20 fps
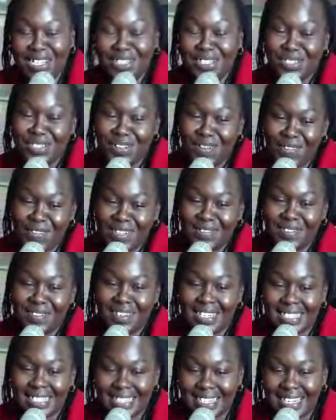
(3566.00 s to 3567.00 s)
you so much for
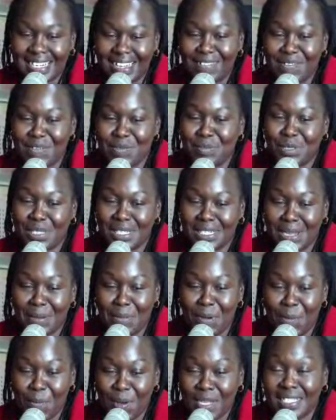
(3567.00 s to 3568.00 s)
listening from CITAM
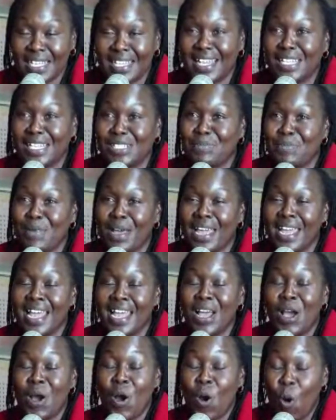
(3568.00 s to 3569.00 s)
Mombasa. That's my
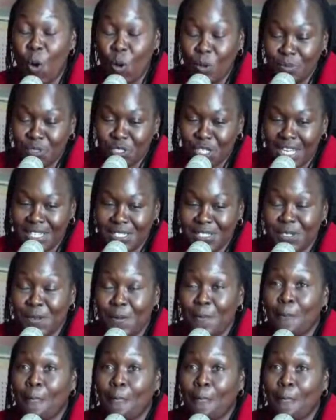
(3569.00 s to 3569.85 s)
home church.